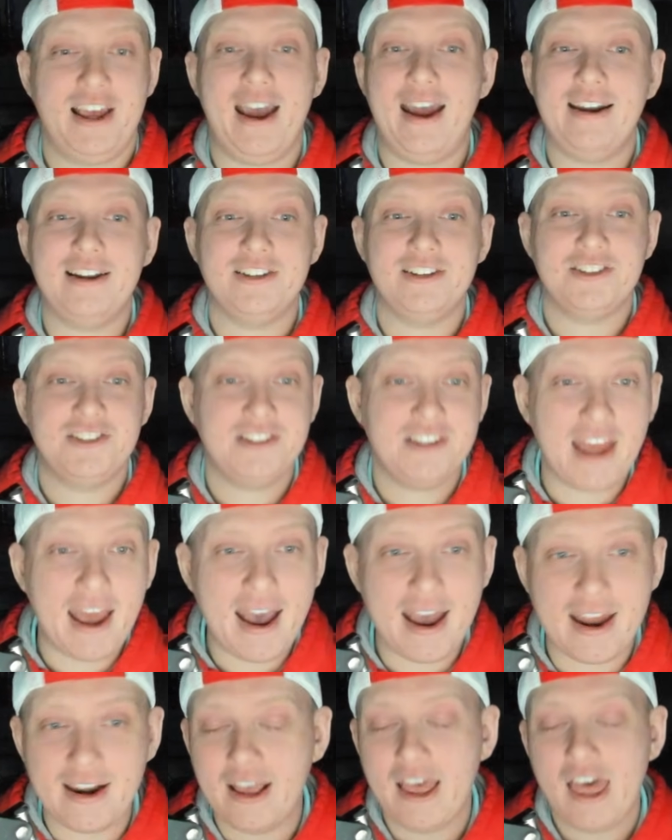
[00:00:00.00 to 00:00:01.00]
And
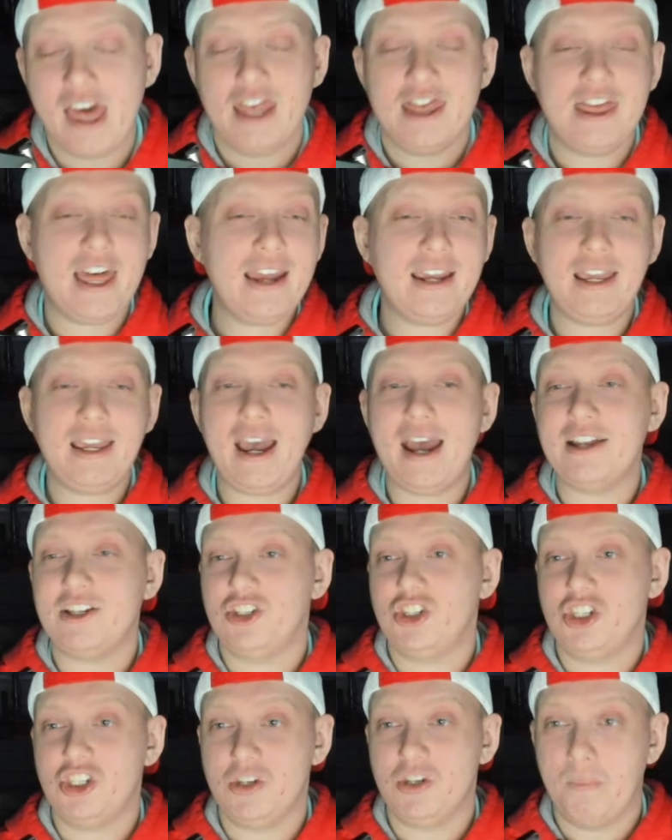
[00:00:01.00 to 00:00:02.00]
instead, they get
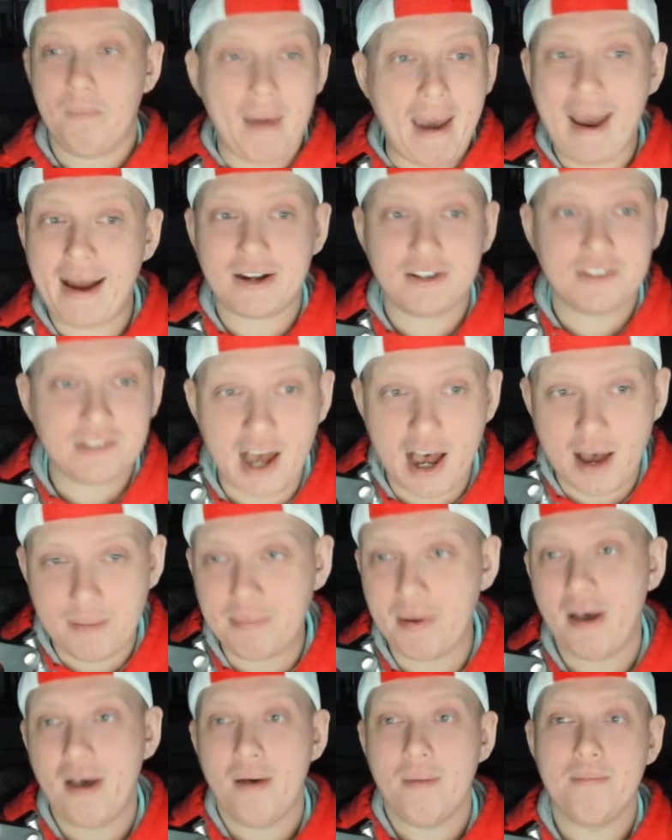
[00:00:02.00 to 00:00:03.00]
smacked
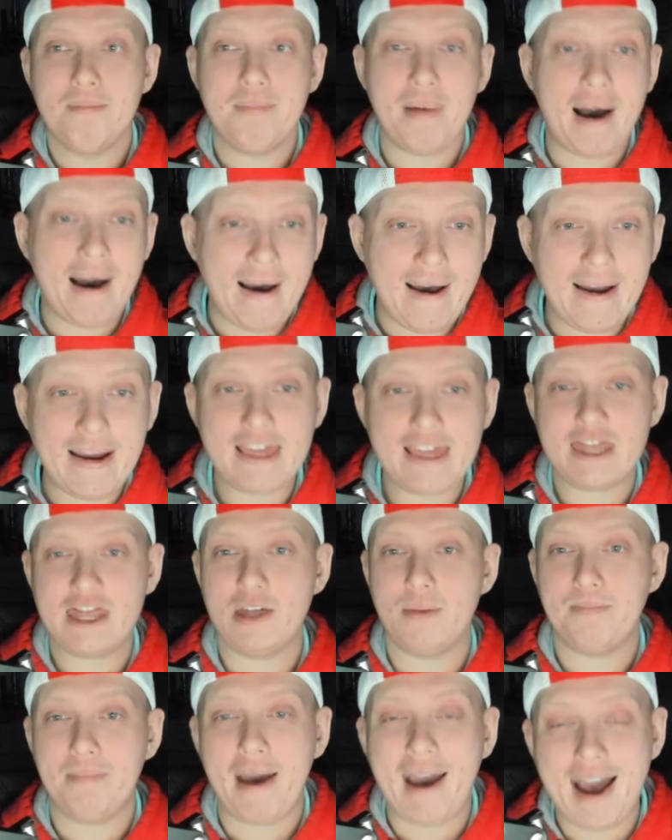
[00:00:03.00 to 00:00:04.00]
up by
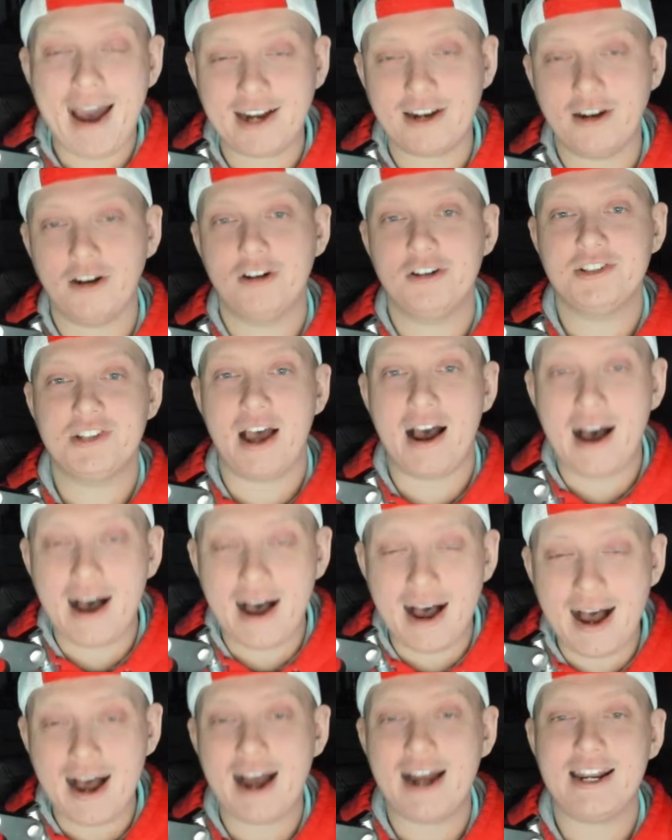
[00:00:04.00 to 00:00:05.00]
the Packers
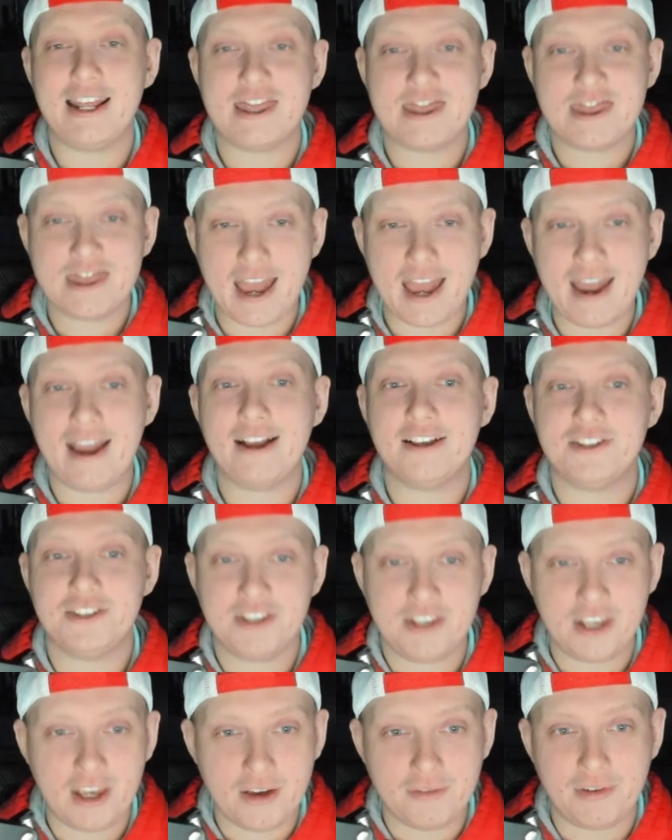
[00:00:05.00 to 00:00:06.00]
on
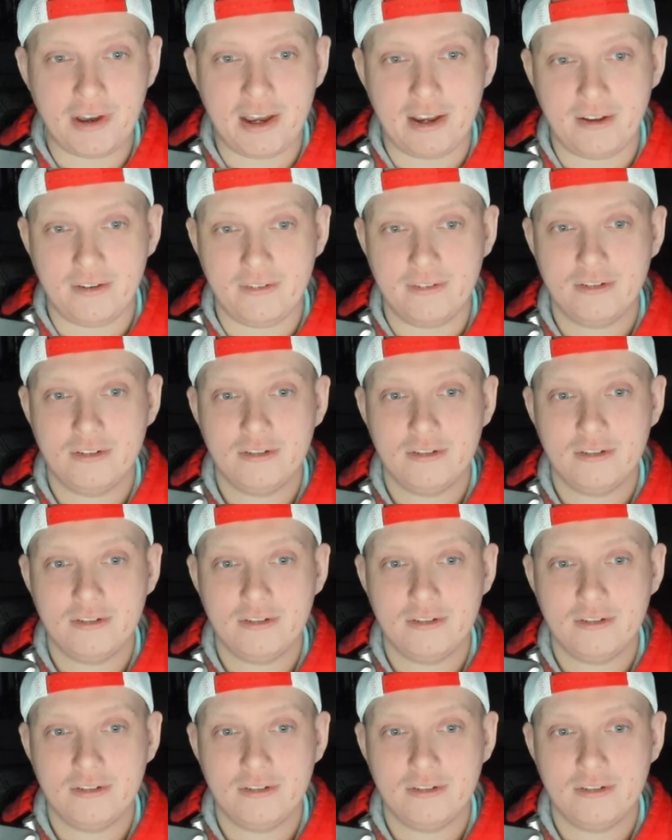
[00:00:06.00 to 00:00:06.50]
Thanksgiving.